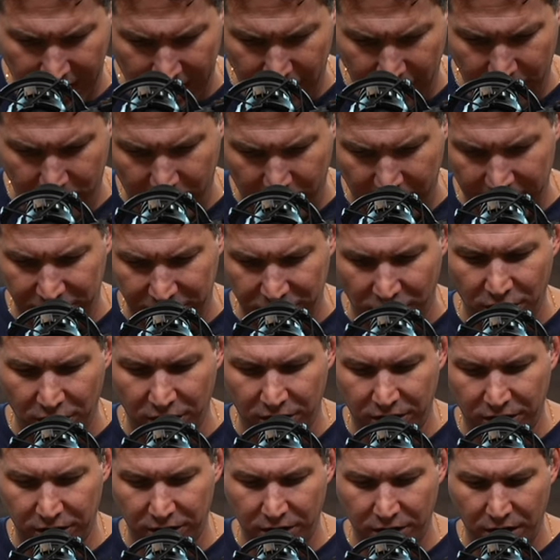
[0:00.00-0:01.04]
how do i
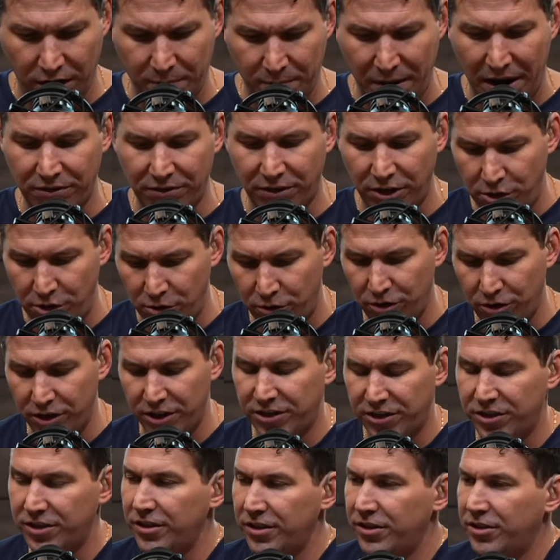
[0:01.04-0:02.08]
talk about the
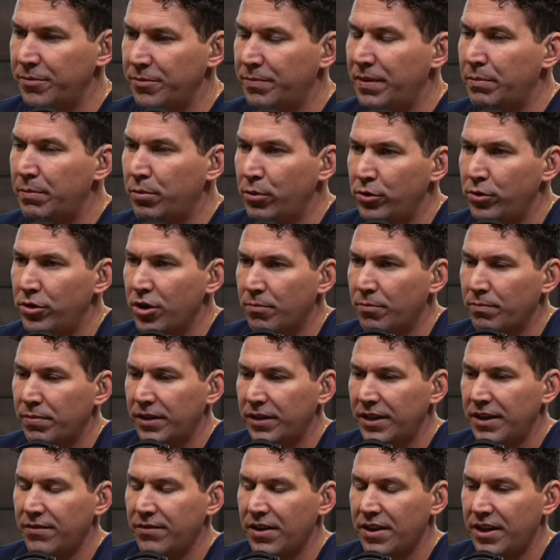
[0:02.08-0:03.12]
eucharist to people who don't
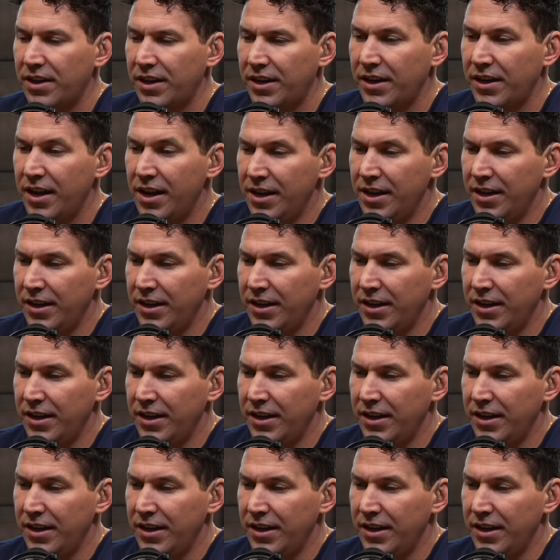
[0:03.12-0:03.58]
believe i think